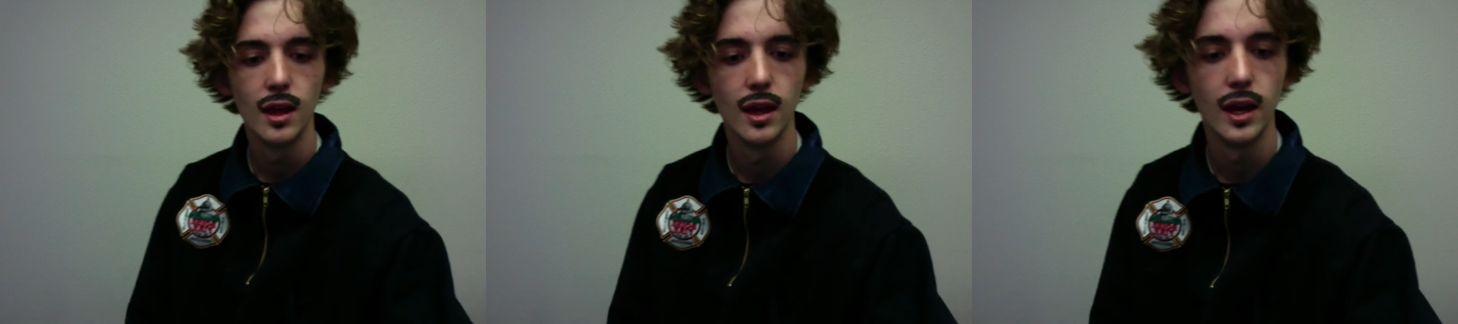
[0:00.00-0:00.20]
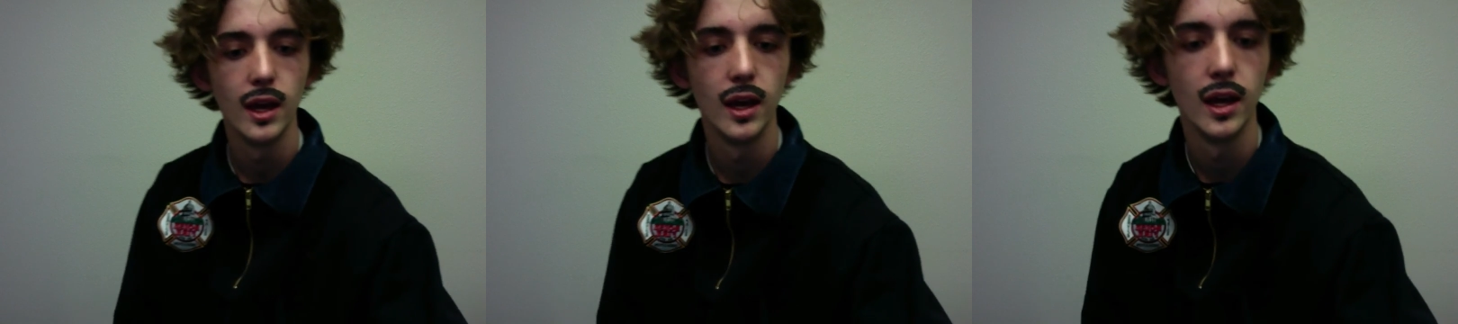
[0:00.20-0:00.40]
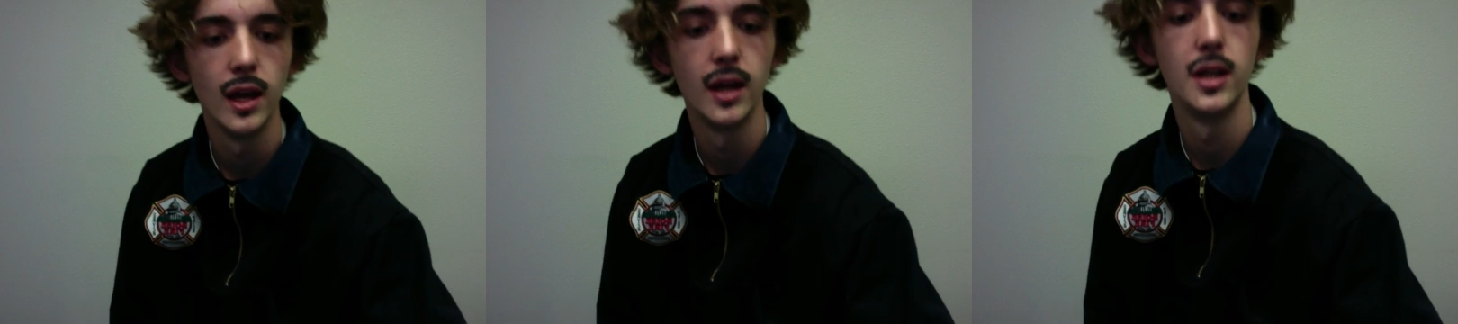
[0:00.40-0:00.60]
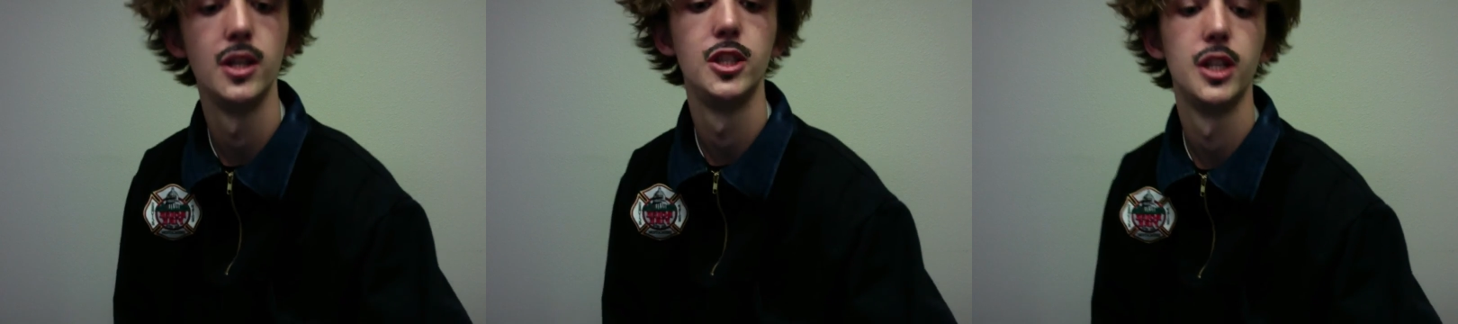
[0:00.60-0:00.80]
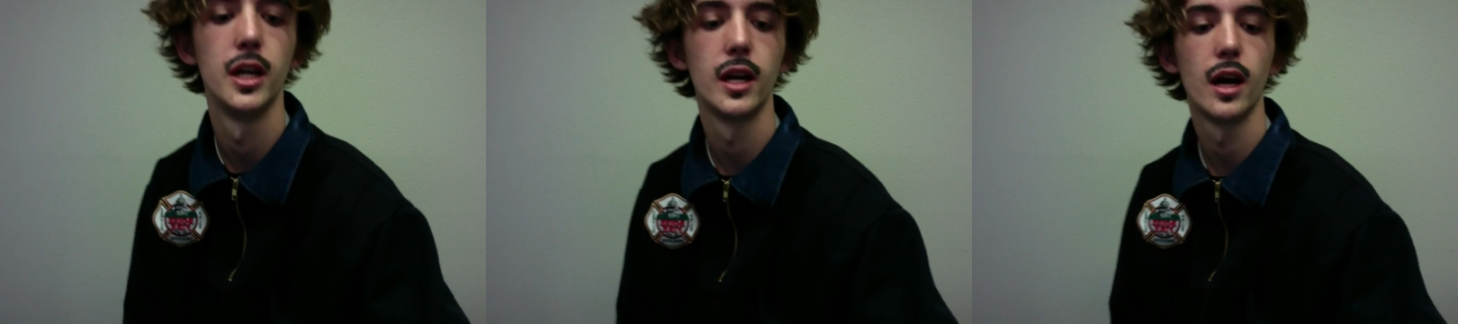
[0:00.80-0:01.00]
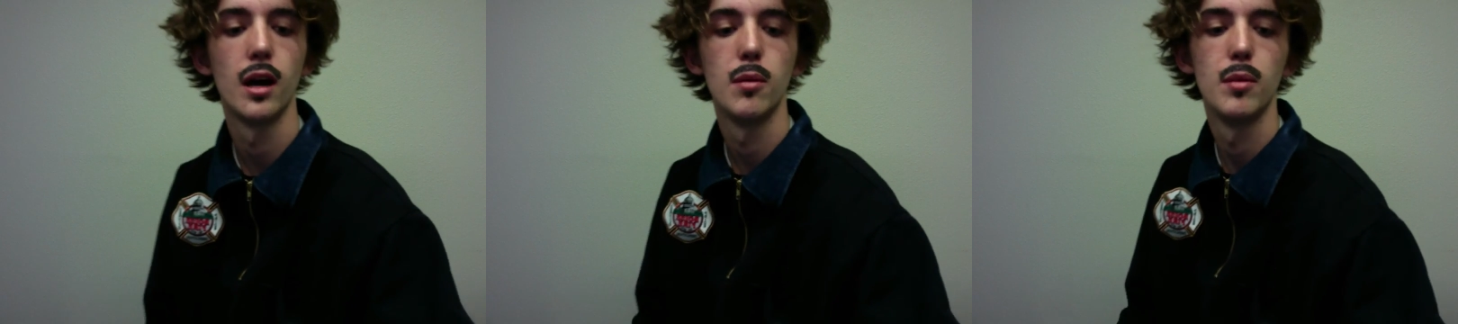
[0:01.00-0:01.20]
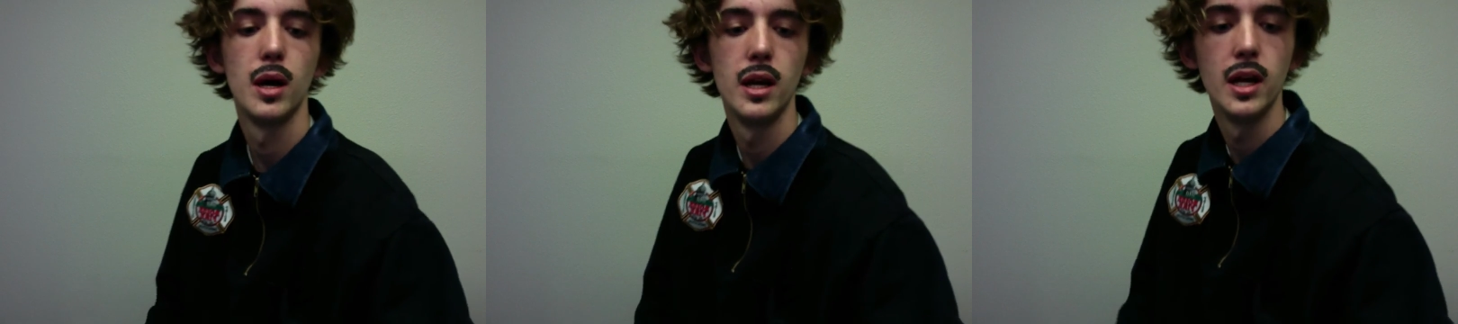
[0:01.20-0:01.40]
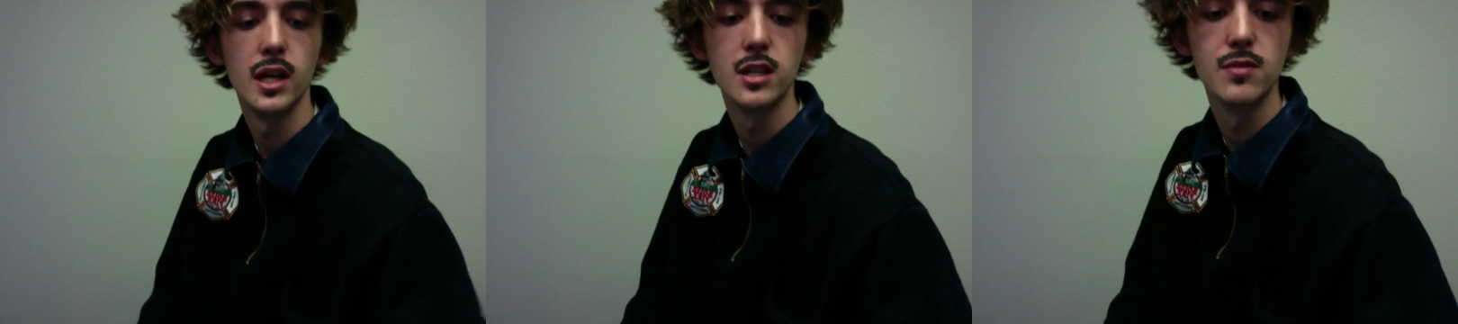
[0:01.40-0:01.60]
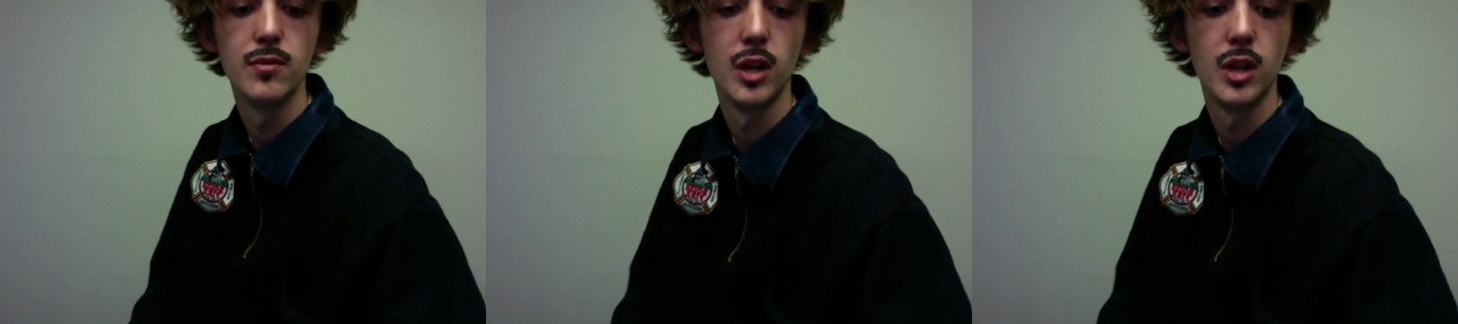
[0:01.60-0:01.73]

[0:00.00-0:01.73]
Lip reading: And check out my next